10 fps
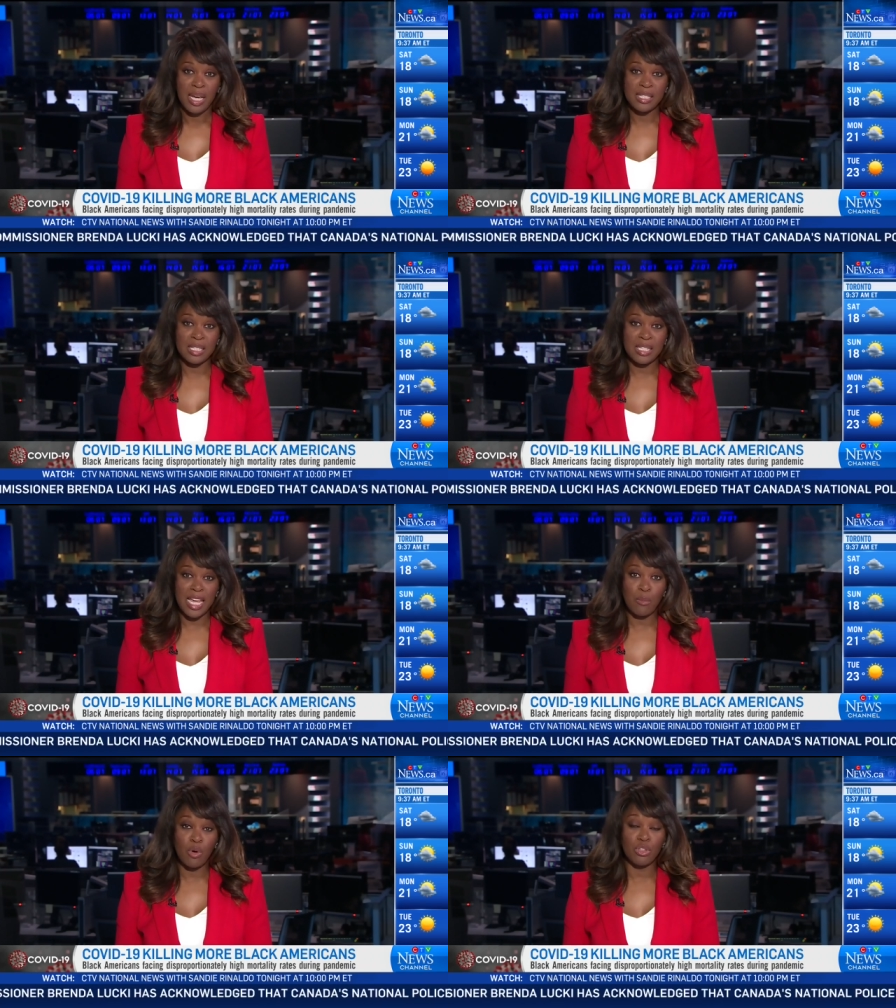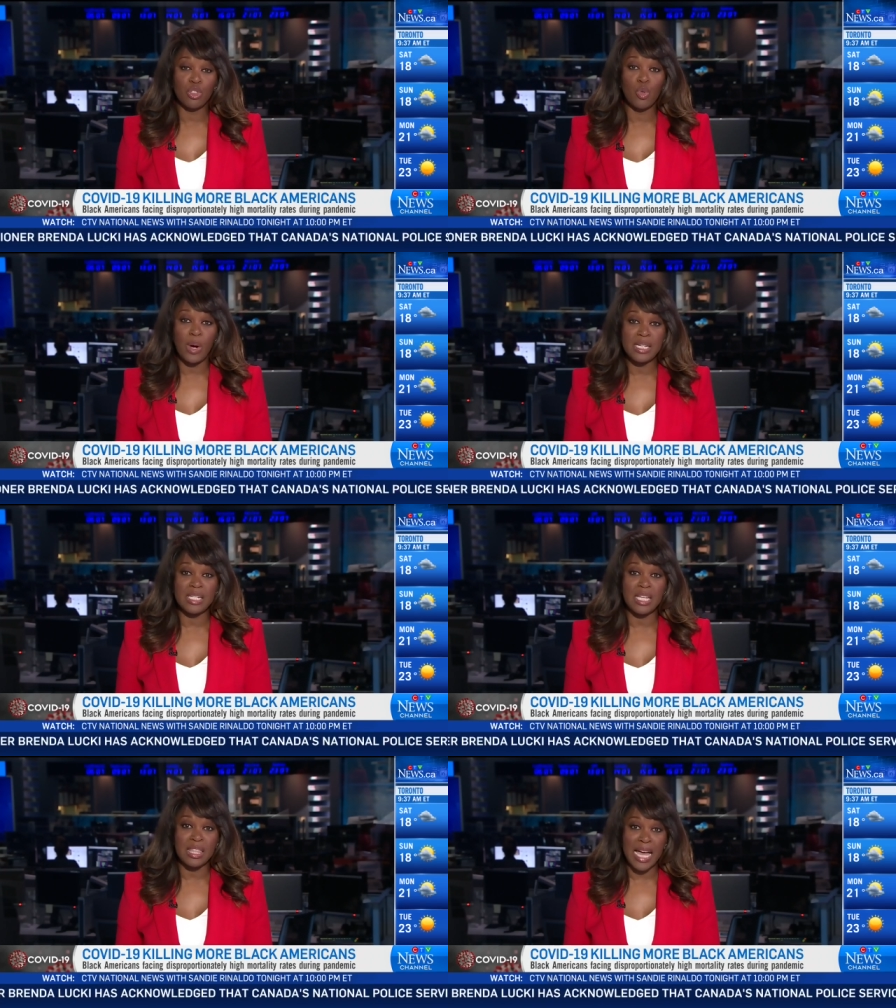And to date, more than
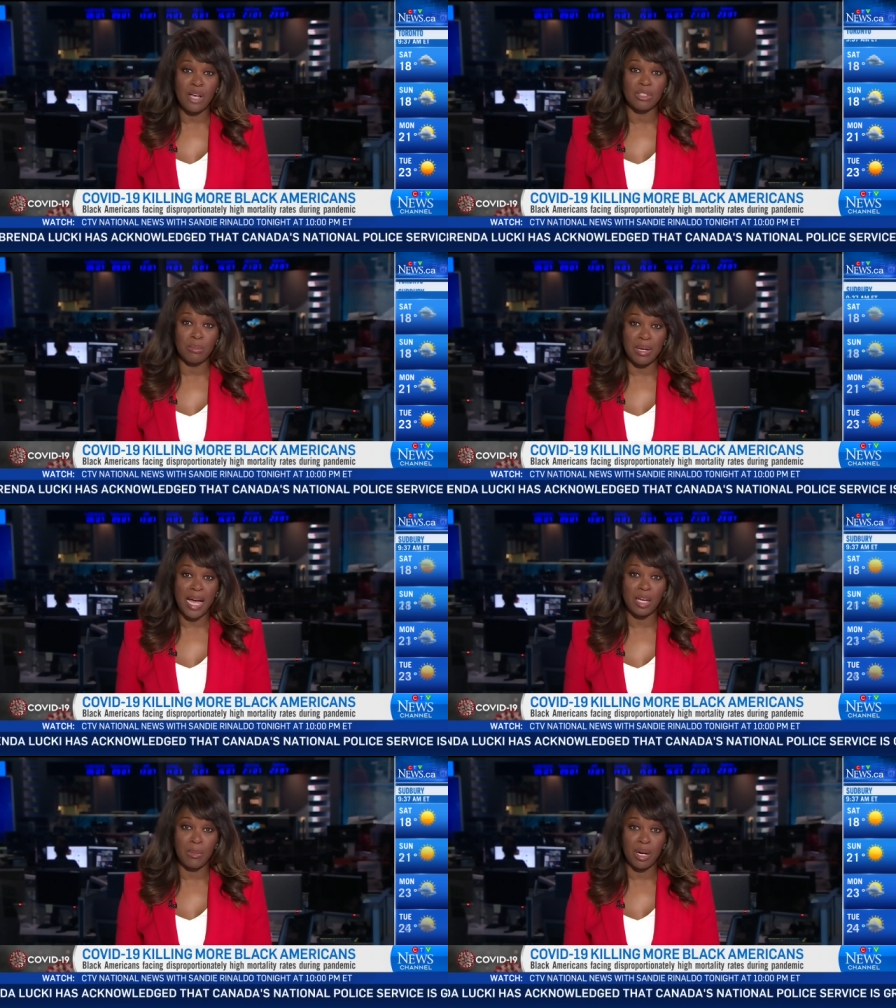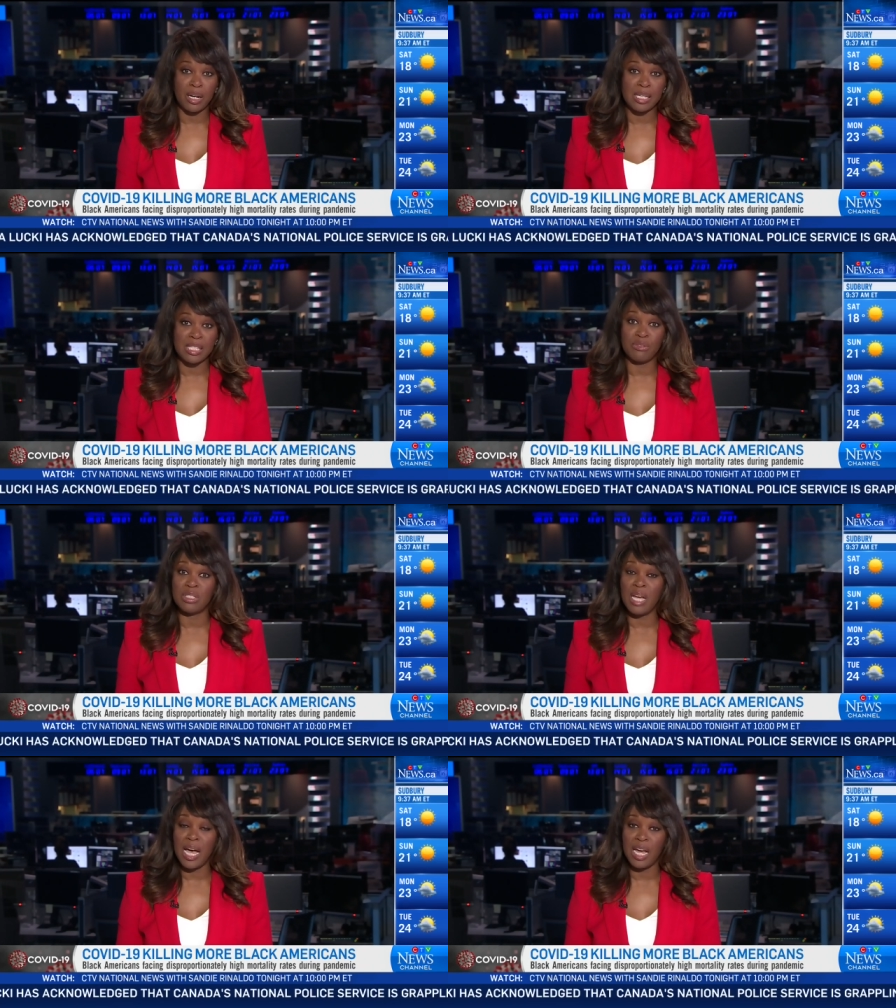20,000 black Americans
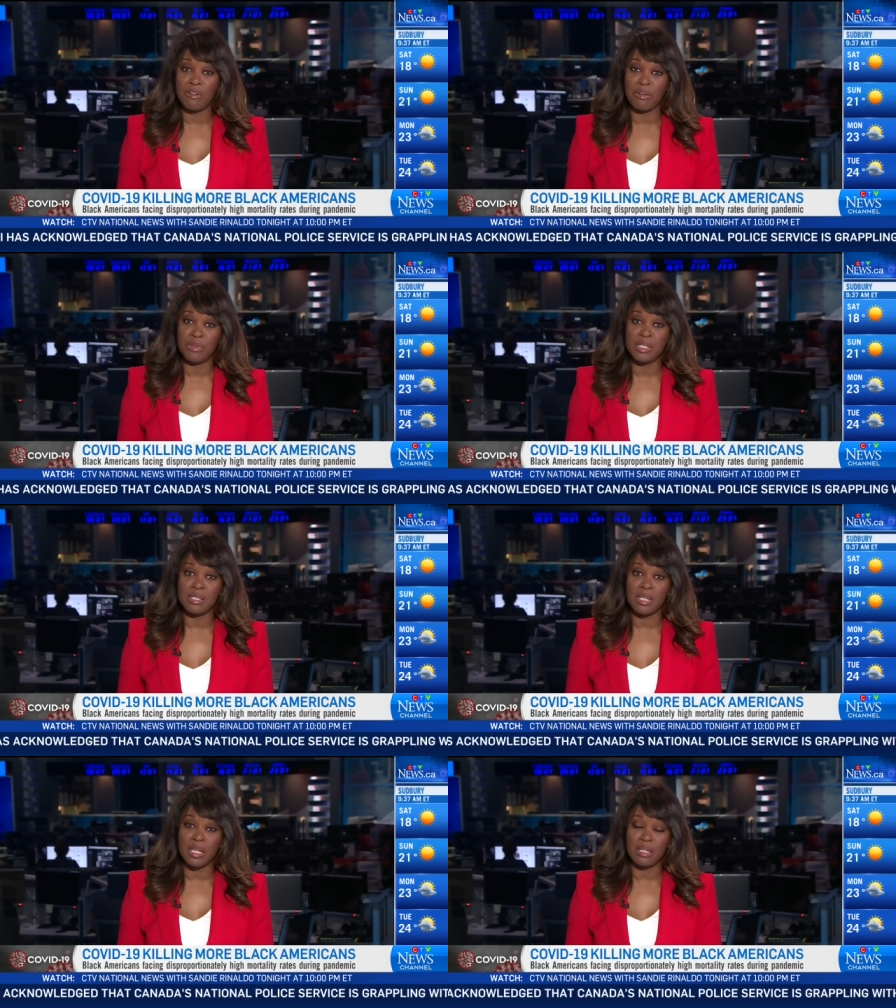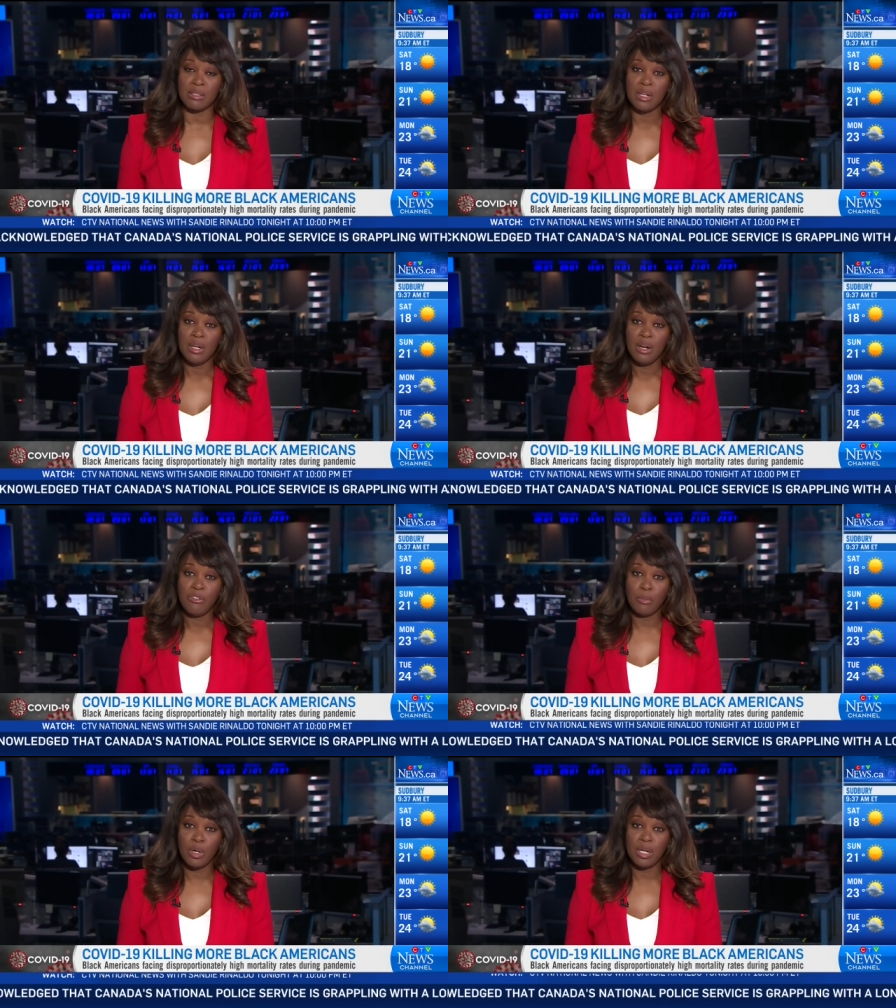have died from the disease.
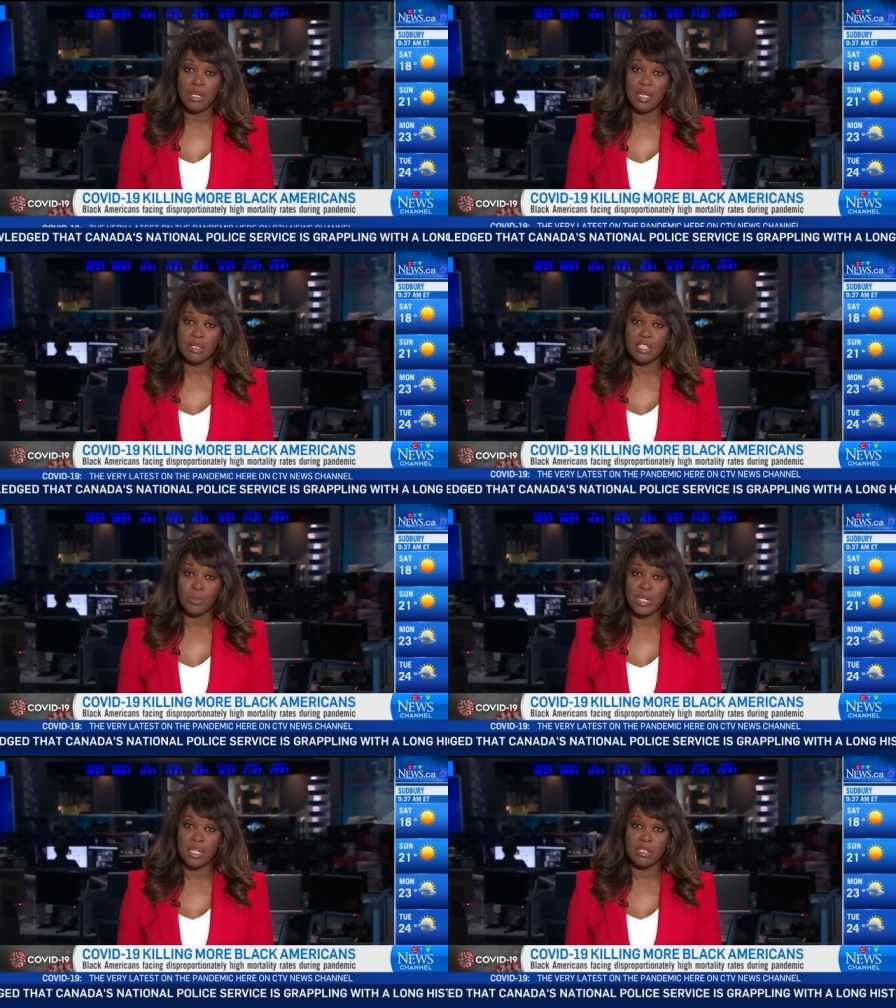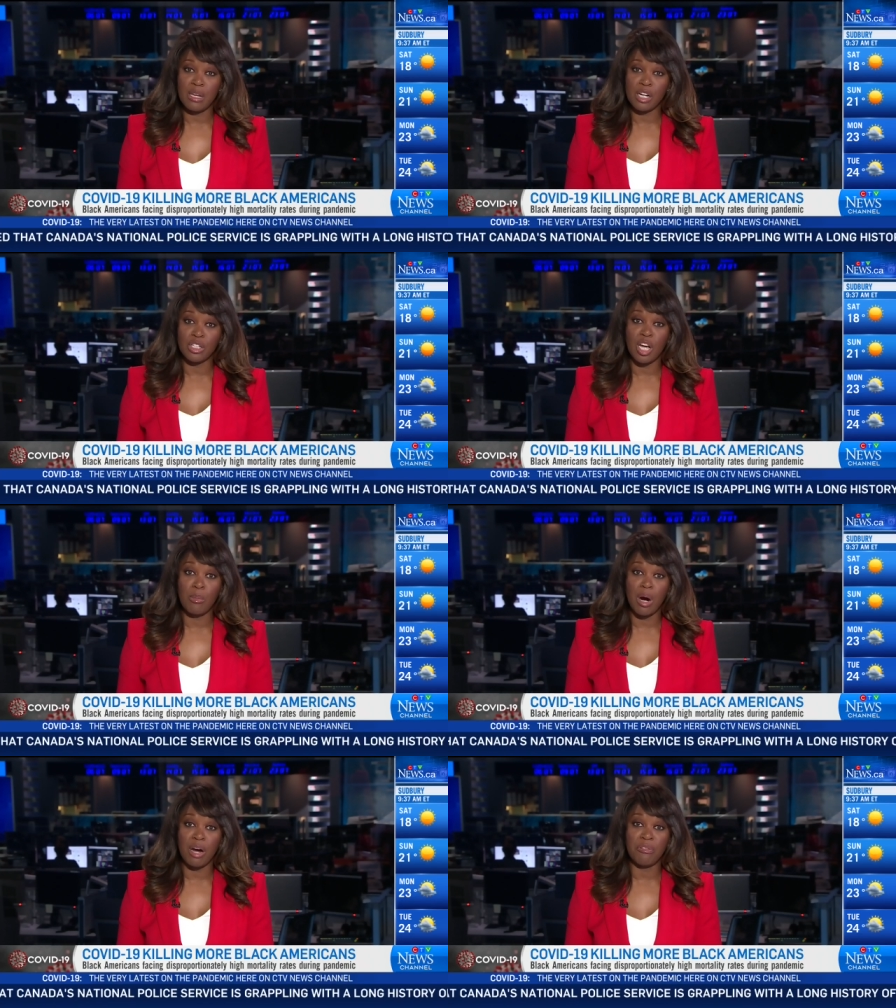For more on this, let's bring in Dr.
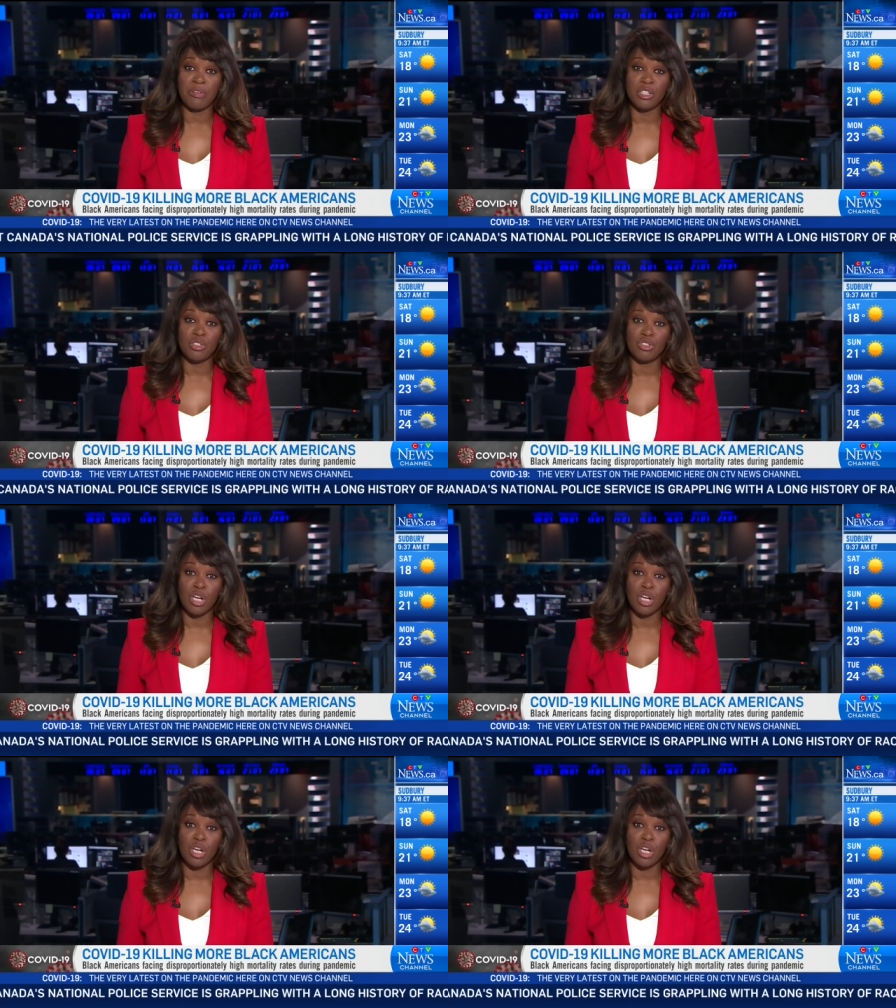Camara Phyllis